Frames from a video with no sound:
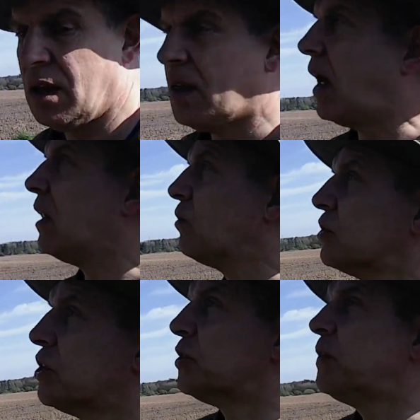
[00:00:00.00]
That
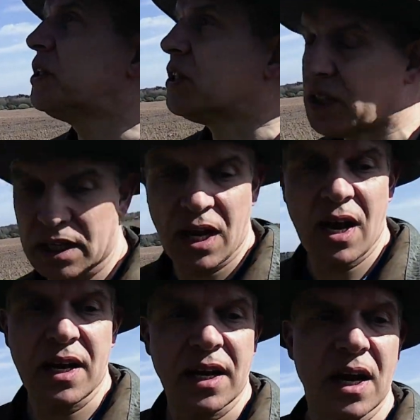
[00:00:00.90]
looks suspiciously
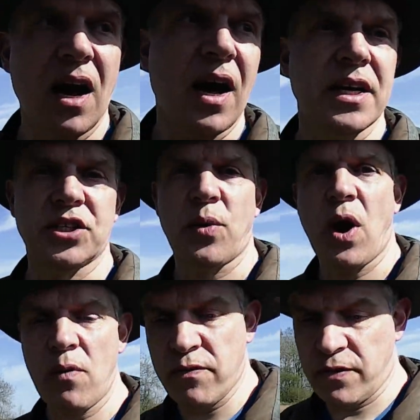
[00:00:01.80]
like a kite, so
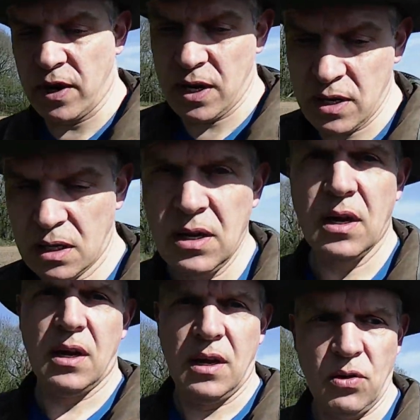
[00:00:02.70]
hopefully
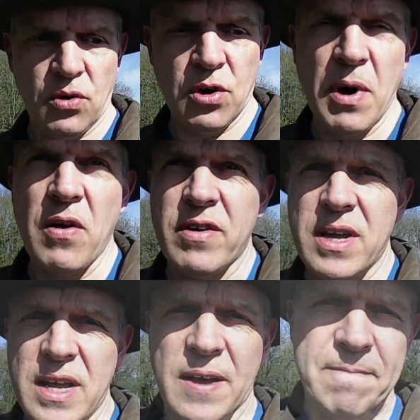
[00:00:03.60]
it'll come over
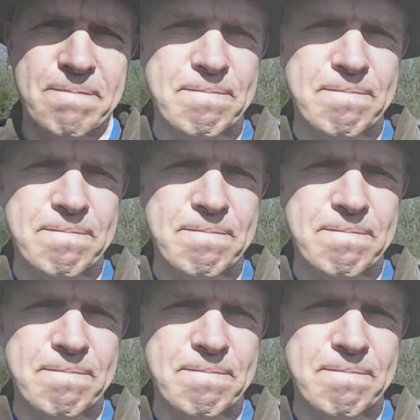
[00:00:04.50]
here.